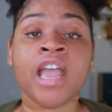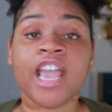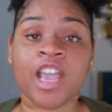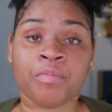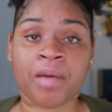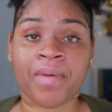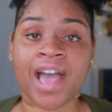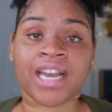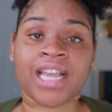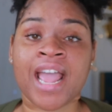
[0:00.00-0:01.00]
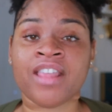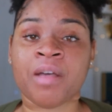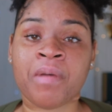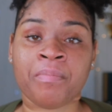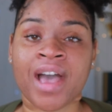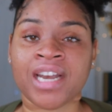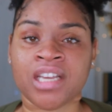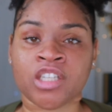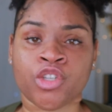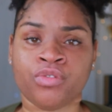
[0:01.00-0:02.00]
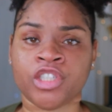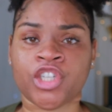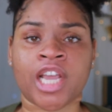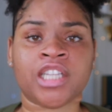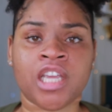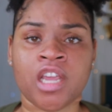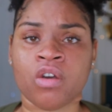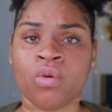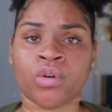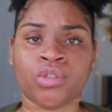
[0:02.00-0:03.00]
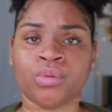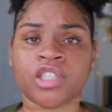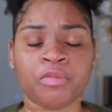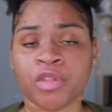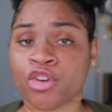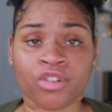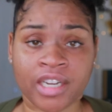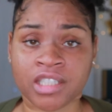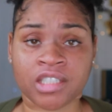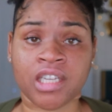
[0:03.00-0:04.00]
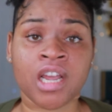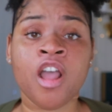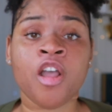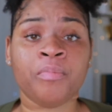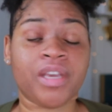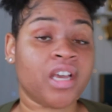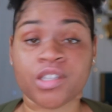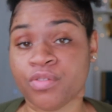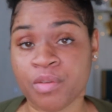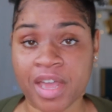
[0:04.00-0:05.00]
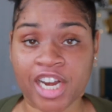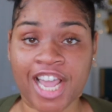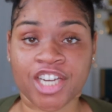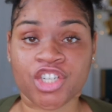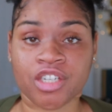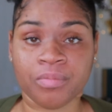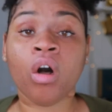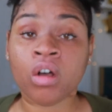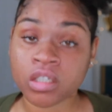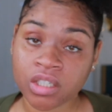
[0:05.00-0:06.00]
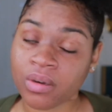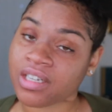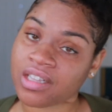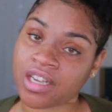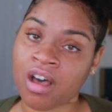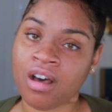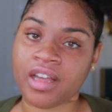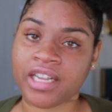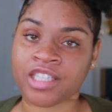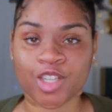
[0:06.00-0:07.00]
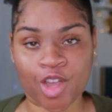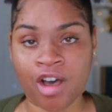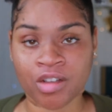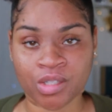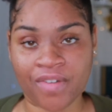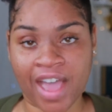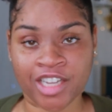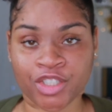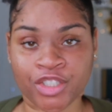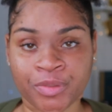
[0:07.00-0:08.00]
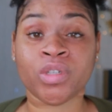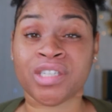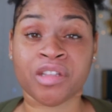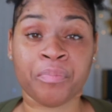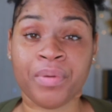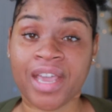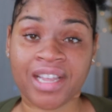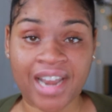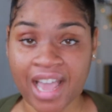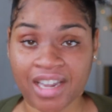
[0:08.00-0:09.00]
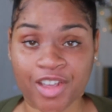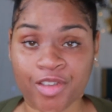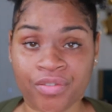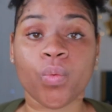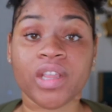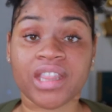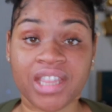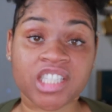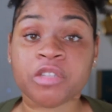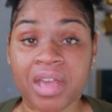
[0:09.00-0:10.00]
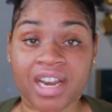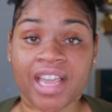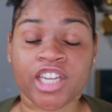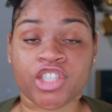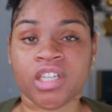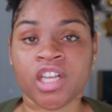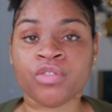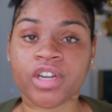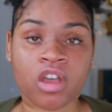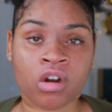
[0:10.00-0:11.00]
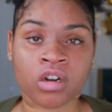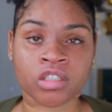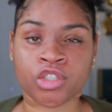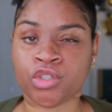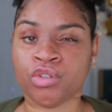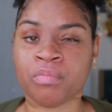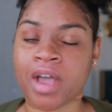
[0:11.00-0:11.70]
in my body and that my body isn't rejecting or doing something crazy because of the medication. Also, another con is the cost factor, which is a big negative with this medication in regards to my